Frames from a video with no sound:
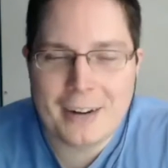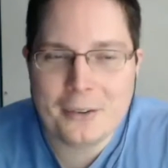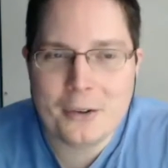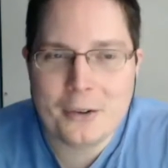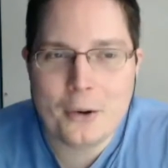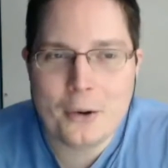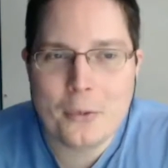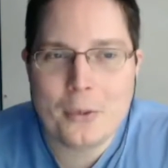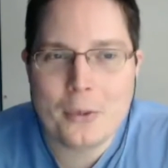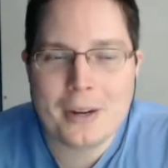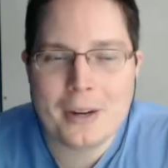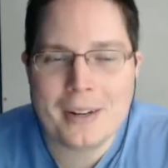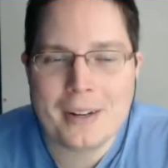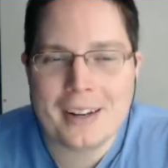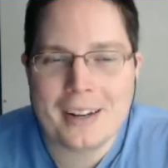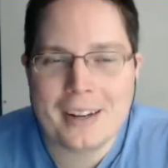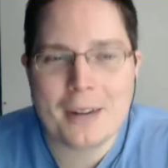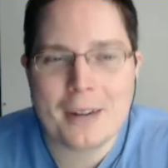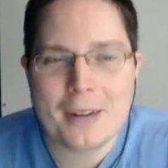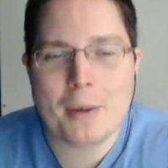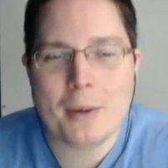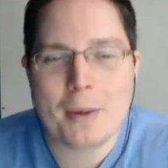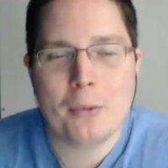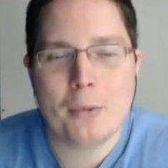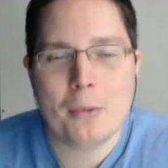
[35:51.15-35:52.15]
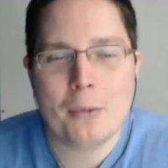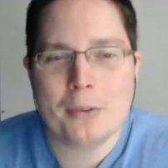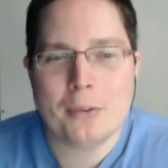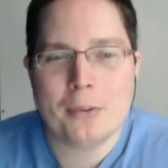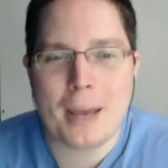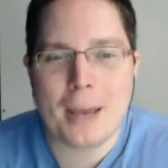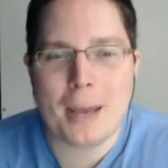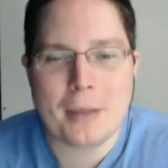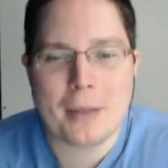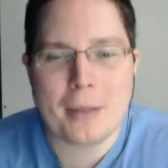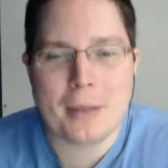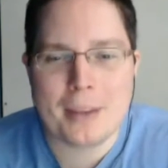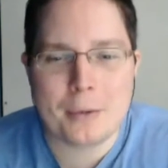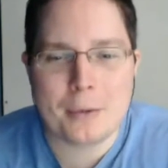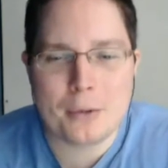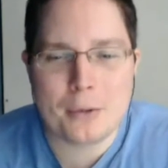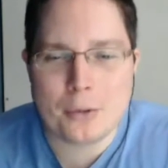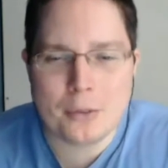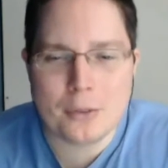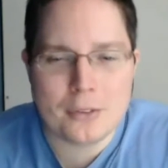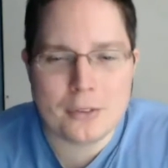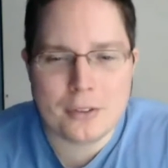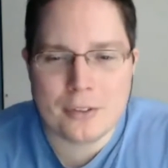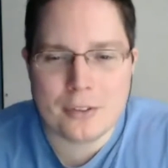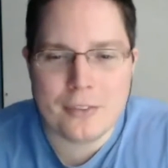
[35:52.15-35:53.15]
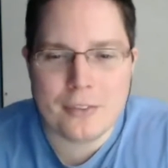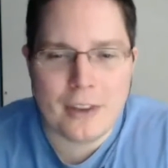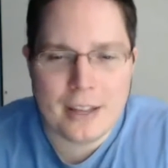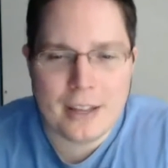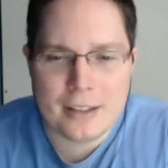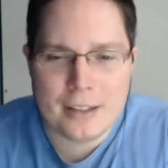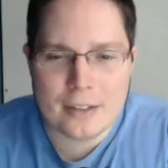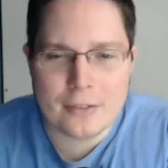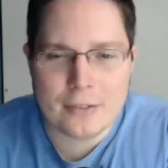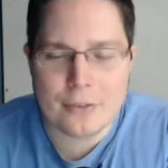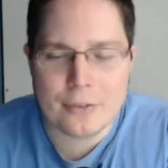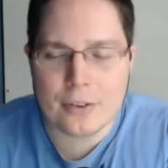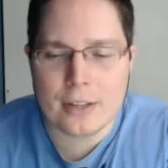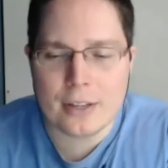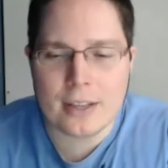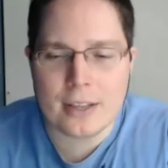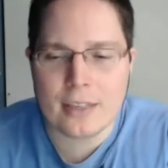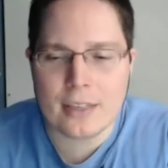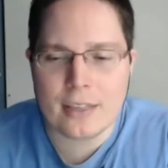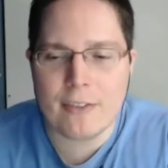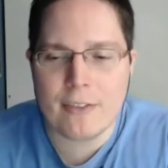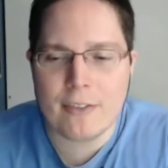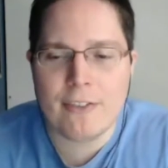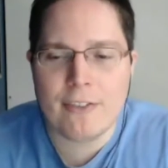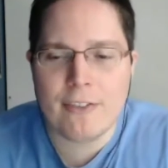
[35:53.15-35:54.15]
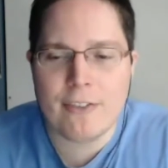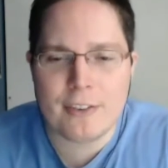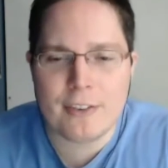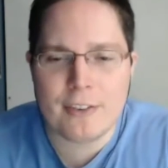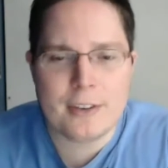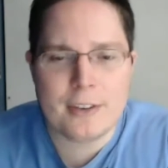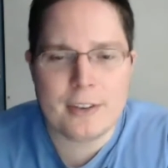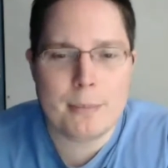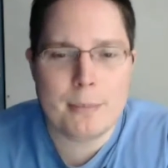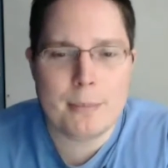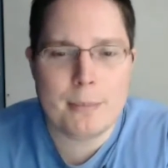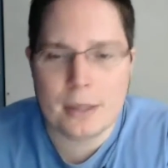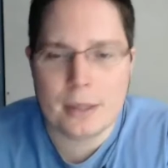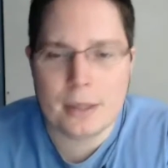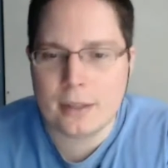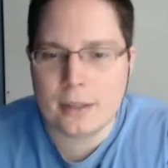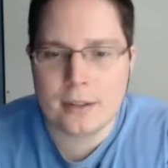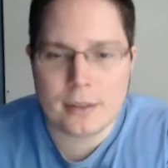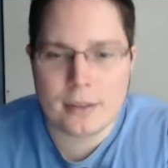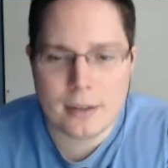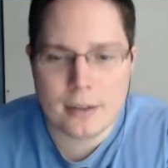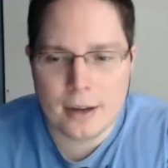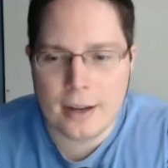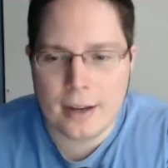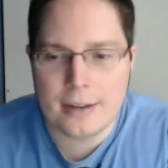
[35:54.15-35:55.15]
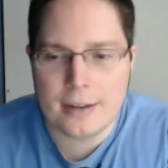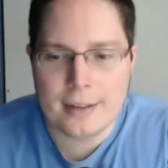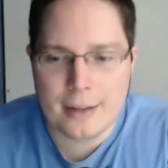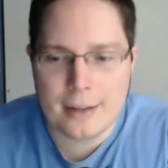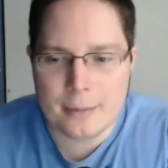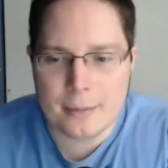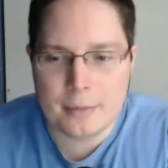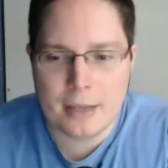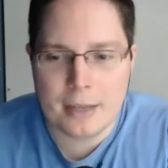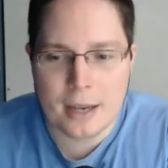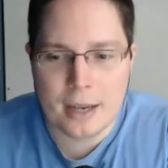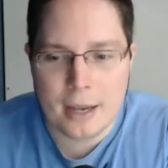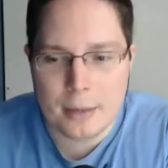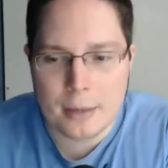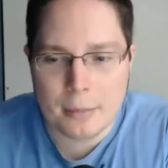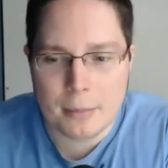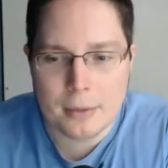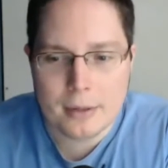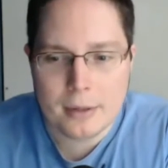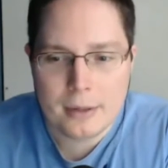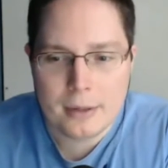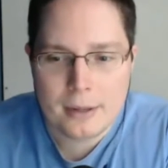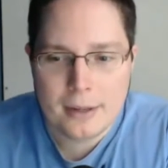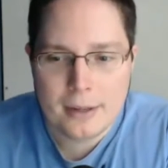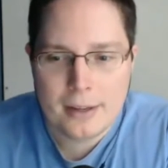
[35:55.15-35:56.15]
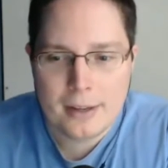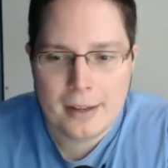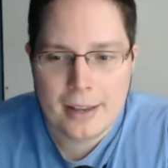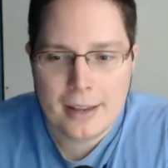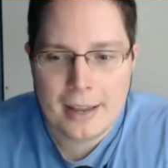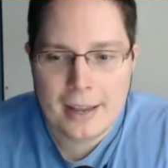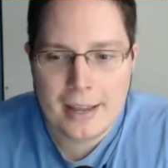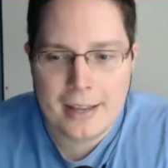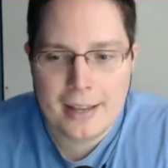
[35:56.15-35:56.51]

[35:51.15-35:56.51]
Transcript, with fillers: I don't know what, I don't remember what was happening. They were doing surveillance for like the fifty millionth goddamn time. Mm-hmm.